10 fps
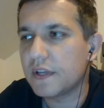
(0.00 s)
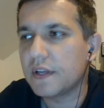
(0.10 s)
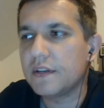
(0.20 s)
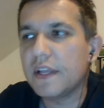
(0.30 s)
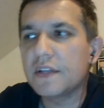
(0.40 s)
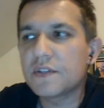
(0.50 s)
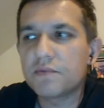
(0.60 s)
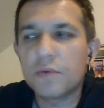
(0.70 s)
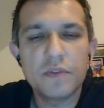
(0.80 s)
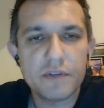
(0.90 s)
an
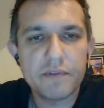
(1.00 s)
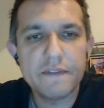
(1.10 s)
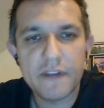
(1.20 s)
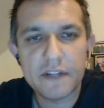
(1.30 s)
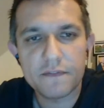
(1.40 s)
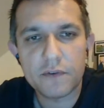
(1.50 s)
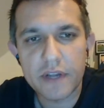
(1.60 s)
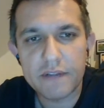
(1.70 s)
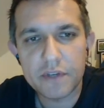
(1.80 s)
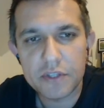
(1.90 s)
extraordinary event for
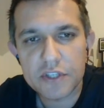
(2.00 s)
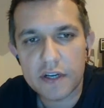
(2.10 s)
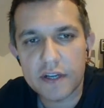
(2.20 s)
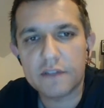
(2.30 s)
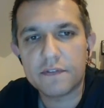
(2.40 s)
every child,